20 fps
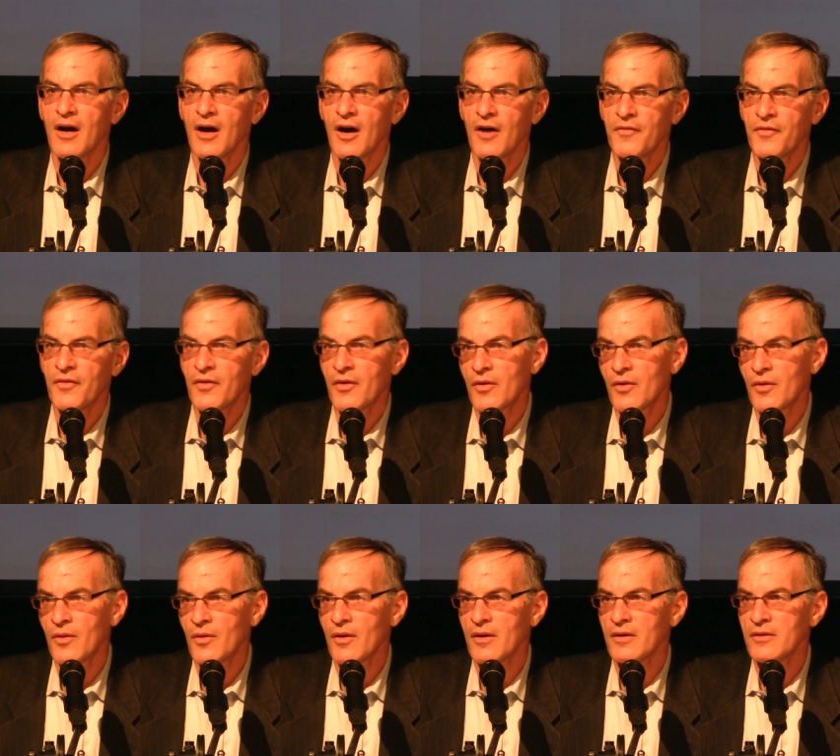of
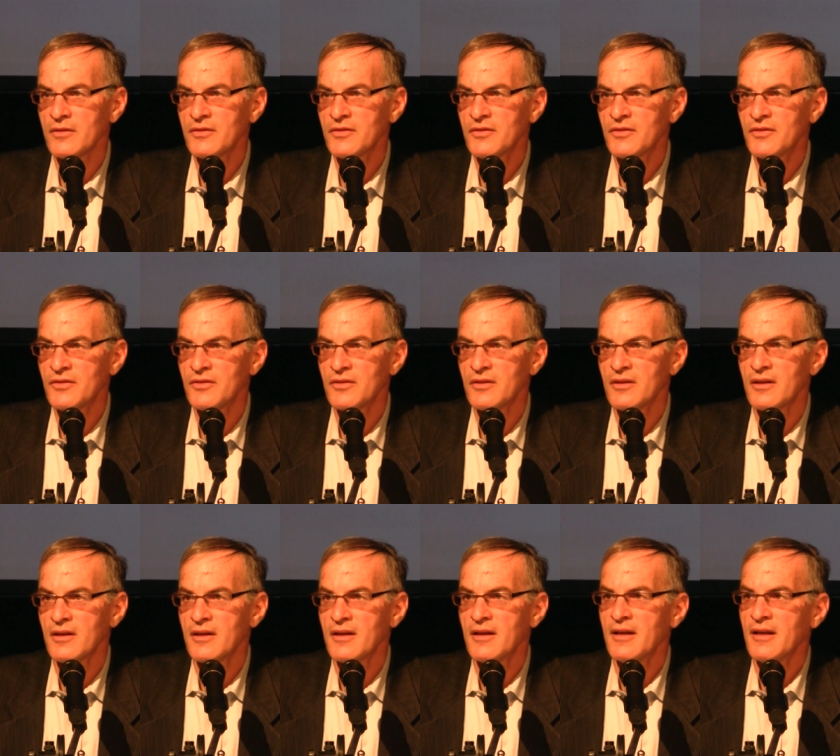course
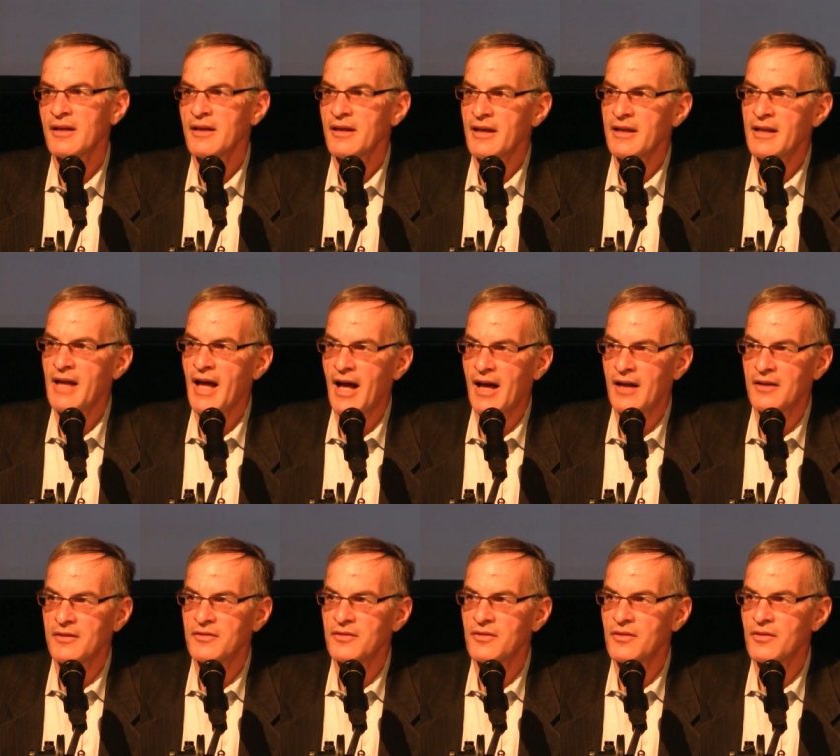it
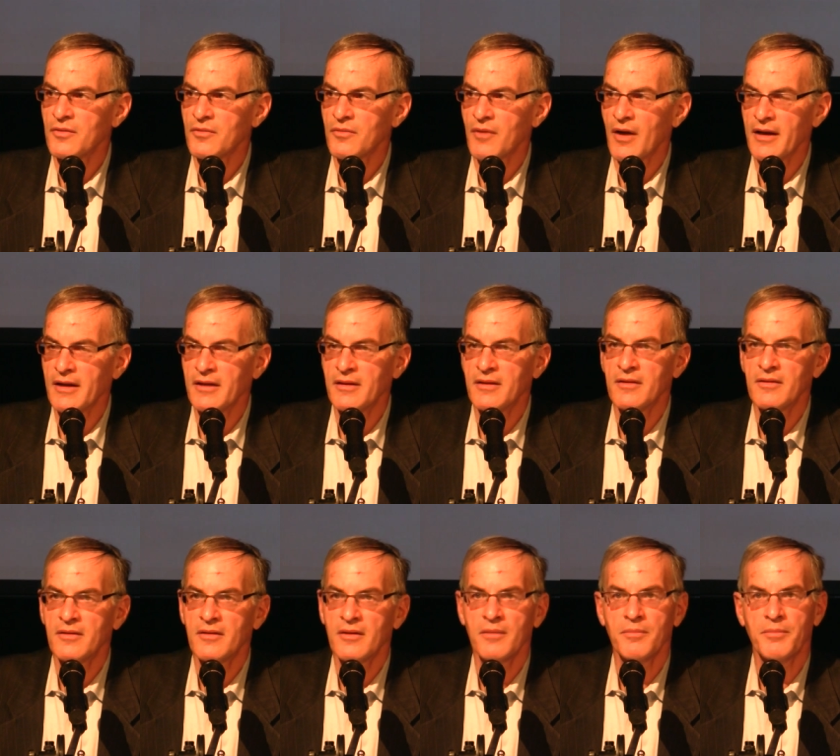has the
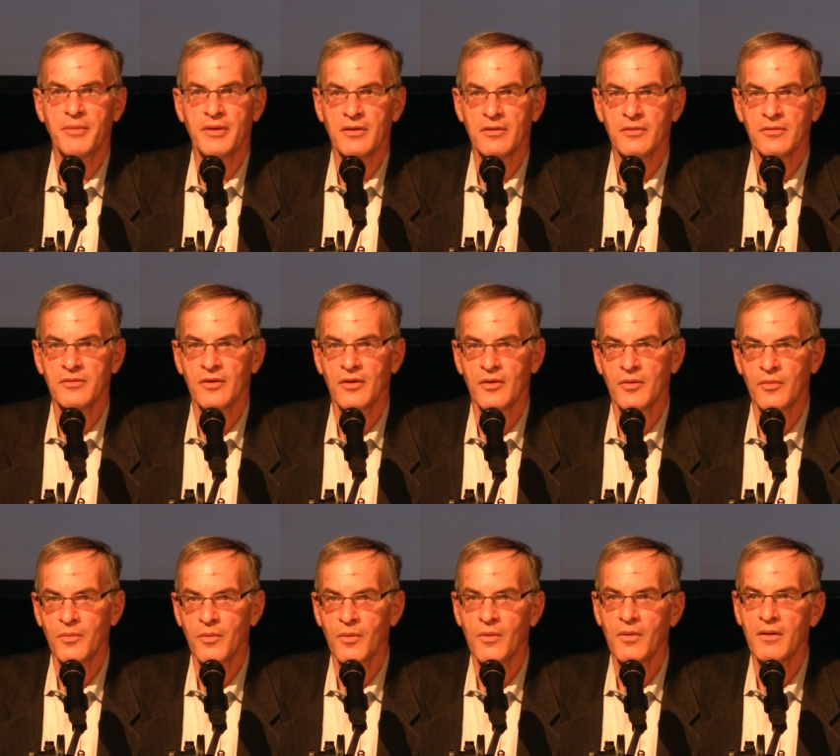right to build a
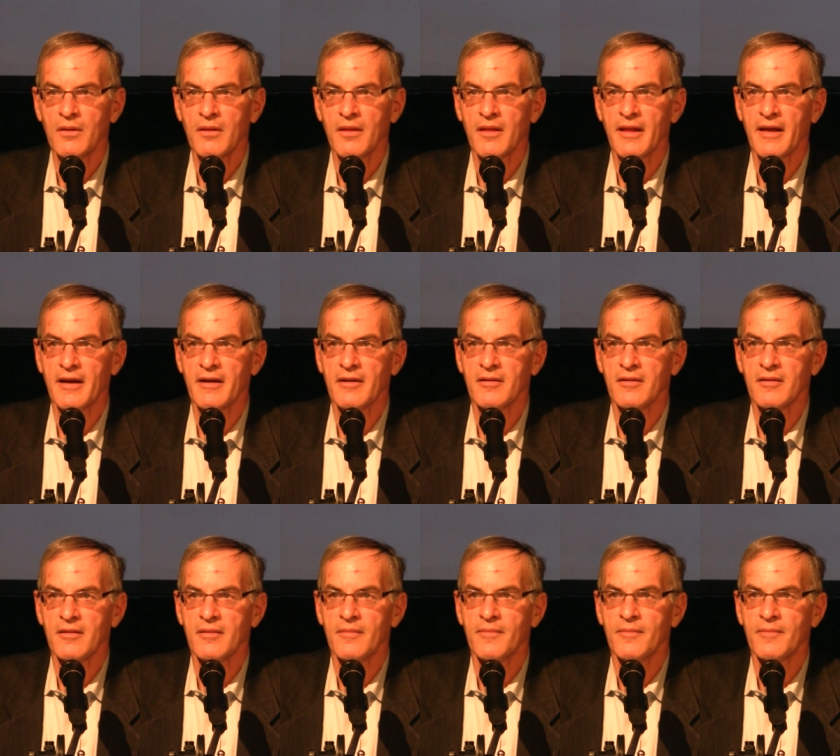wall there.